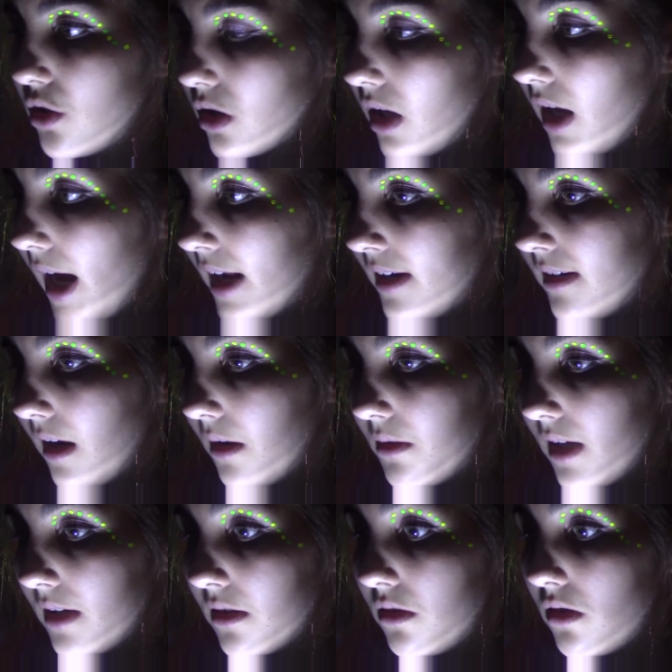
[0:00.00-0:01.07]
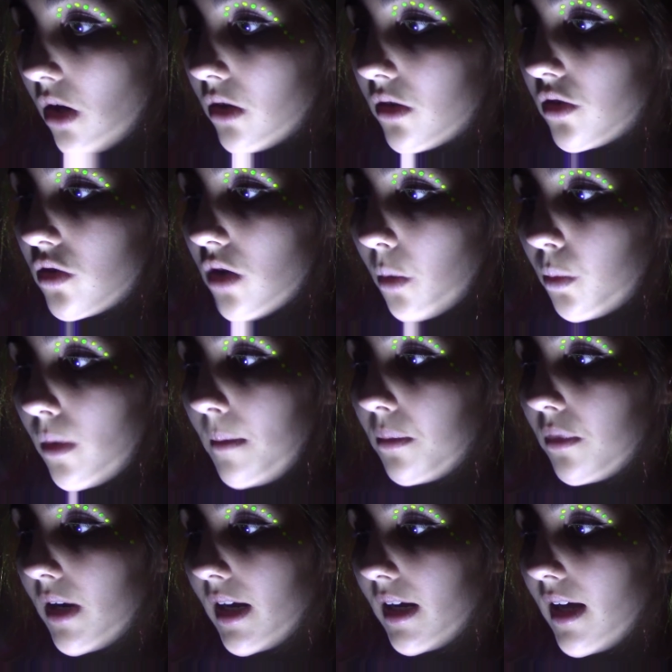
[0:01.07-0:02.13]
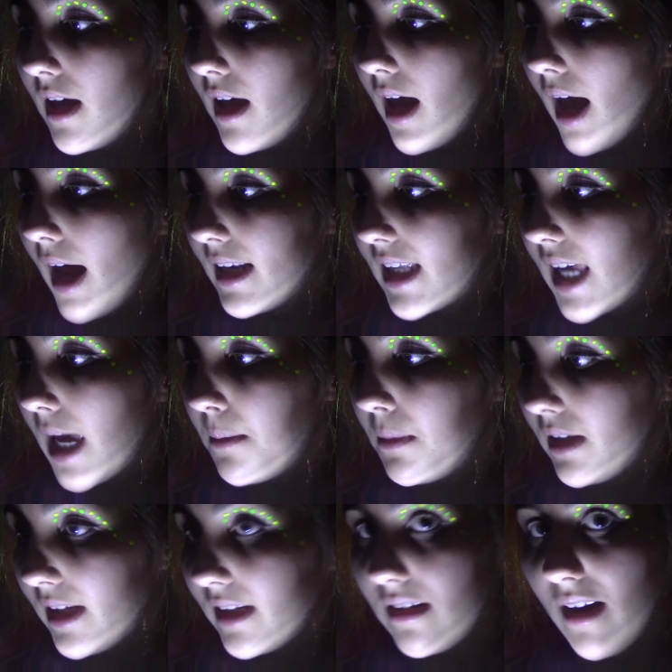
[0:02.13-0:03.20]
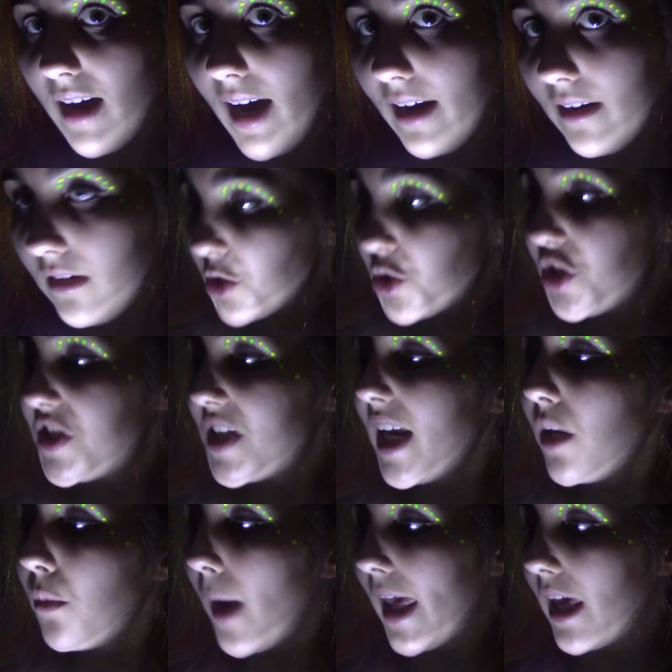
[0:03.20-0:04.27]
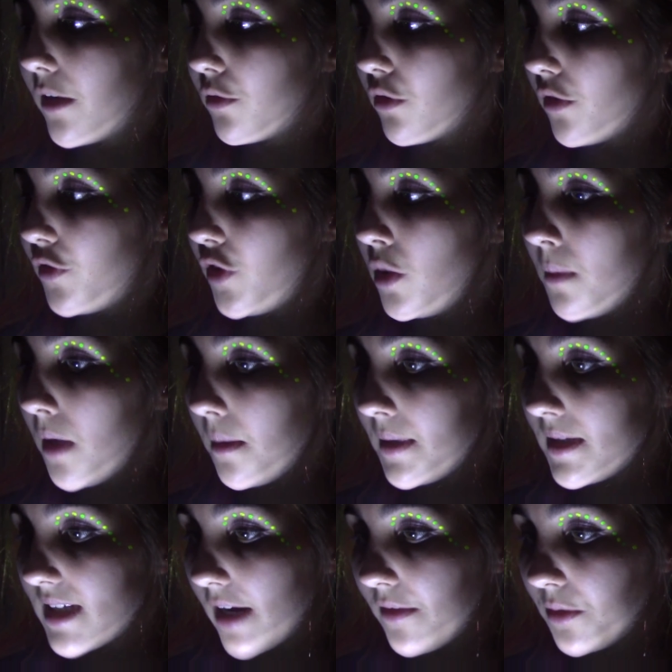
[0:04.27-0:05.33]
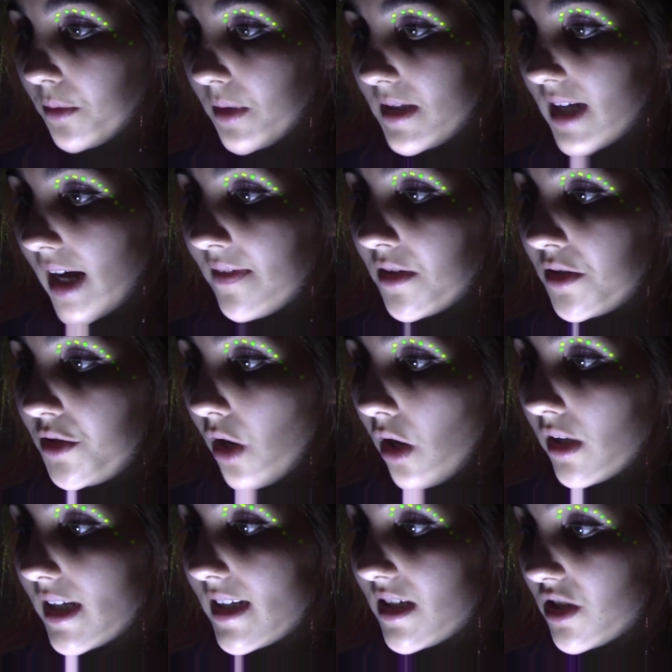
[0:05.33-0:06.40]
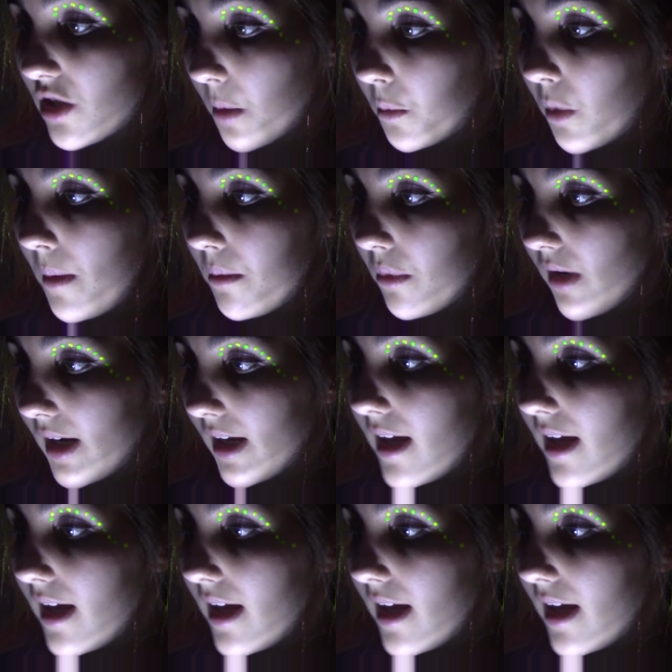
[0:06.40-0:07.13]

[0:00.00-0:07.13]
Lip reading: her hand out and the dog stopped whimpering and came and licked her hand. She stayed awake for a few moments afterwards and the dog had stopped whimpering.